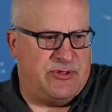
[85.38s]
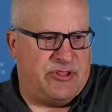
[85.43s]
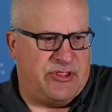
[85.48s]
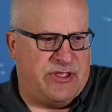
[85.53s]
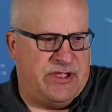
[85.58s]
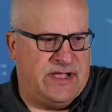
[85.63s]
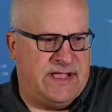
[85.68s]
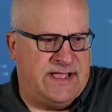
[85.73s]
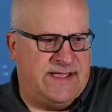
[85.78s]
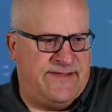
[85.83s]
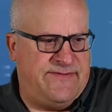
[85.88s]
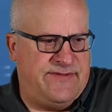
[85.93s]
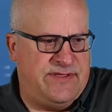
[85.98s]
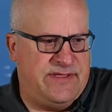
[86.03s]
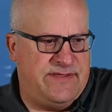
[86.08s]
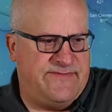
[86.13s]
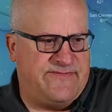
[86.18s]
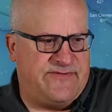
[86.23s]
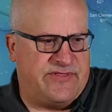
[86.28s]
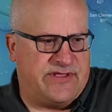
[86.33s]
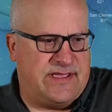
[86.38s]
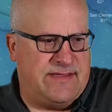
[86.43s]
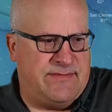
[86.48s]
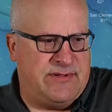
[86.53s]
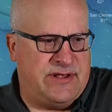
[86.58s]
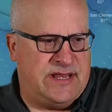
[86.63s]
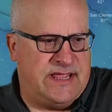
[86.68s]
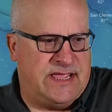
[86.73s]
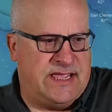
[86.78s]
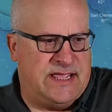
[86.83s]
it live for the
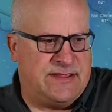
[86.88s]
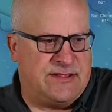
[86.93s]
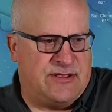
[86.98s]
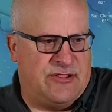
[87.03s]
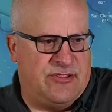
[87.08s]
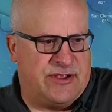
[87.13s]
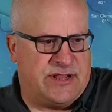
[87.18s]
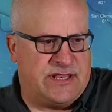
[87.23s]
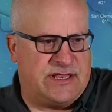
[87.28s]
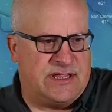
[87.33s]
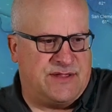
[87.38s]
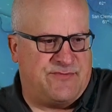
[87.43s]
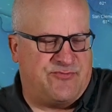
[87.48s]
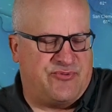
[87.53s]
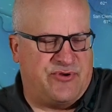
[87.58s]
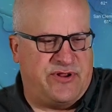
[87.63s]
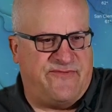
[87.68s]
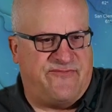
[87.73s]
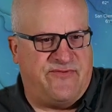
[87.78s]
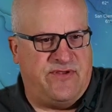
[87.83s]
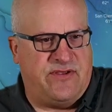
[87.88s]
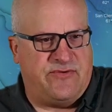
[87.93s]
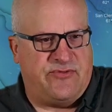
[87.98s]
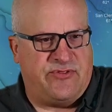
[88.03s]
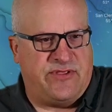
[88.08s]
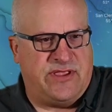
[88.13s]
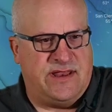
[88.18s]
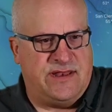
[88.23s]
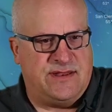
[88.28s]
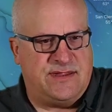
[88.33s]
coming days. I'll look at this pretty
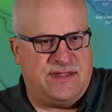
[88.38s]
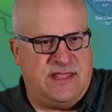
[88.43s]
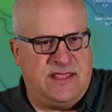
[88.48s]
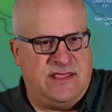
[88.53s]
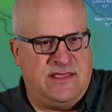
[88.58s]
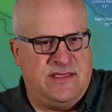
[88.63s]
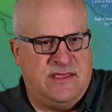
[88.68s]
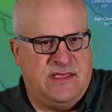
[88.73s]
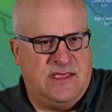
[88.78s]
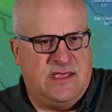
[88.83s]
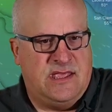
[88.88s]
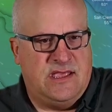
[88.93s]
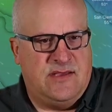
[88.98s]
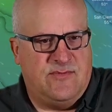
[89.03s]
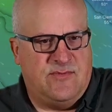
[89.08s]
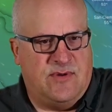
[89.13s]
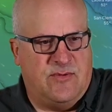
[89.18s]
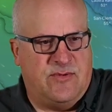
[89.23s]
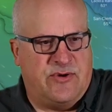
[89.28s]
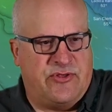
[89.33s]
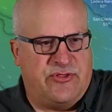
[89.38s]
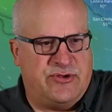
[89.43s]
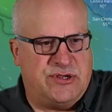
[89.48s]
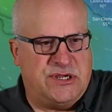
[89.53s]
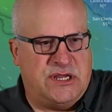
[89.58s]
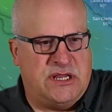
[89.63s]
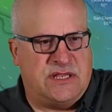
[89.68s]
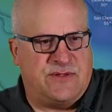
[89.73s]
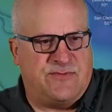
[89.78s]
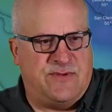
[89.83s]
frequently and see what weather
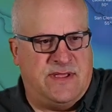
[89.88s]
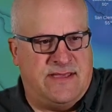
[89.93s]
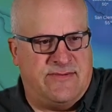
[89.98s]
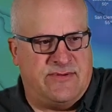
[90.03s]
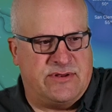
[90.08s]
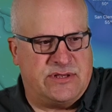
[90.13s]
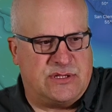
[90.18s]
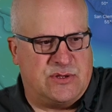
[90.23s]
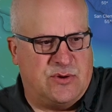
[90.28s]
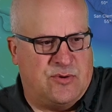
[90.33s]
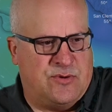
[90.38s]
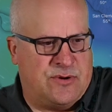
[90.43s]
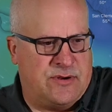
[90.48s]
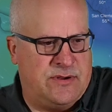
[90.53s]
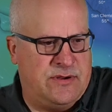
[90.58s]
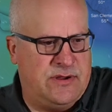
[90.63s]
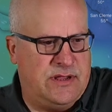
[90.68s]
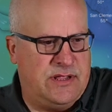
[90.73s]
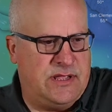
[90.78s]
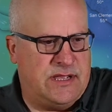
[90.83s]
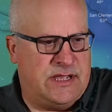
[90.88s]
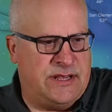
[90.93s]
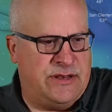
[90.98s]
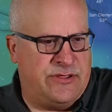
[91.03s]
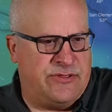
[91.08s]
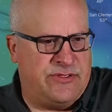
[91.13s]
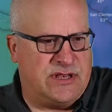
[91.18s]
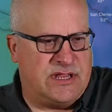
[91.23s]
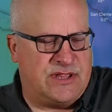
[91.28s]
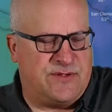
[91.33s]
change we have in store. I
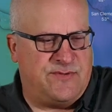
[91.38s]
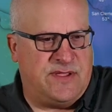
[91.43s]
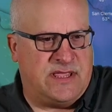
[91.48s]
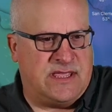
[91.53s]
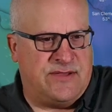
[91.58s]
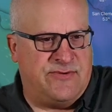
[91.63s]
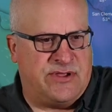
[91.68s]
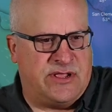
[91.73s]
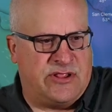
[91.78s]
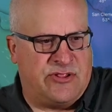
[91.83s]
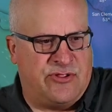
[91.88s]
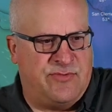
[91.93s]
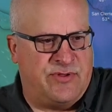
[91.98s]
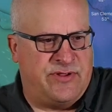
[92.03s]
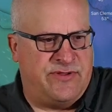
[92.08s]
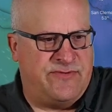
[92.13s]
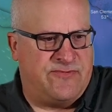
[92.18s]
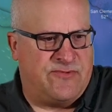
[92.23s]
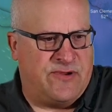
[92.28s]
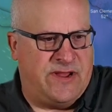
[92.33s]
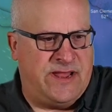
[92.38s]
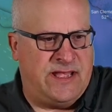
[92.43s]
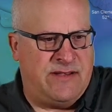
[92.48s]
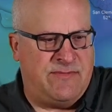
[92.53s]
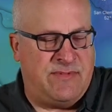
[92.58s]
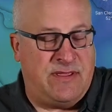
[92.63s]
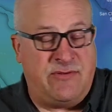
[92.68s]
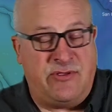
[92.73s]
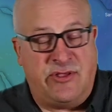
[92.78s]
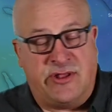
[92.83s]
know that this weekend we got a little bit of rain
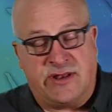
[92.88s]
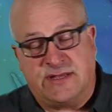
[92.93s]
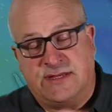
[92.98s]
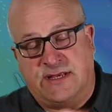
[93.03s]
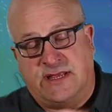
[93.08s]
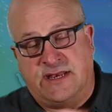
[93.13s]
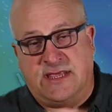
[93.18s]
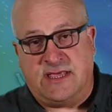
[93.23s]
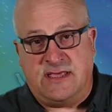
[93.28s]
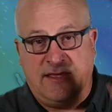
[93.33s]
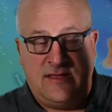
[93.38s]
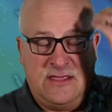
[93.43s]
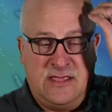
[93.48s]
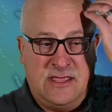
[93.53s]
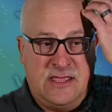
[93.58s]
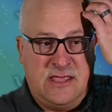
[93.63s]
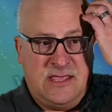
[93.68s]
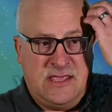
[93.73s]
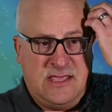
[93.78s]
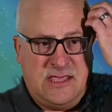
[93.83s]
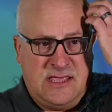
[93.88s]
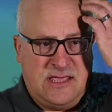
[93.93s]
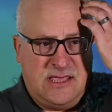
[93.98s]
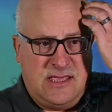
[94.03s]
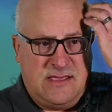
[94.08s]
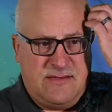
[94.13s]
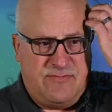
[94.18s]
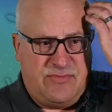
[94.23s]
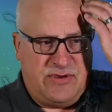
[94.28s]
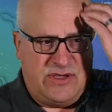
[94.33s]
maybe on Sunday,
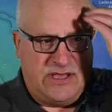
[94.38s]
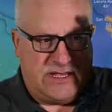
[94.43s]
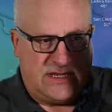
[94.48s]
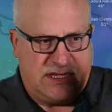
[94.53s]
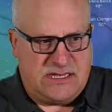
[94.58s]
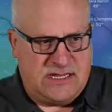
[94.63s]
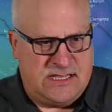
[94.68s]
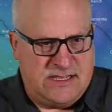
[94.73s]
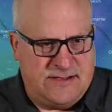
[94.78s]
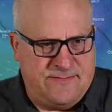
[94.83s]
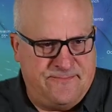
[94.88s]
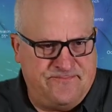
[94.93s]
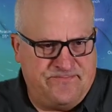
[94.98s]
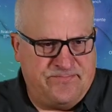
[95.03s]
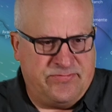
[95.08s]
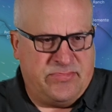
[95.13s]
but um,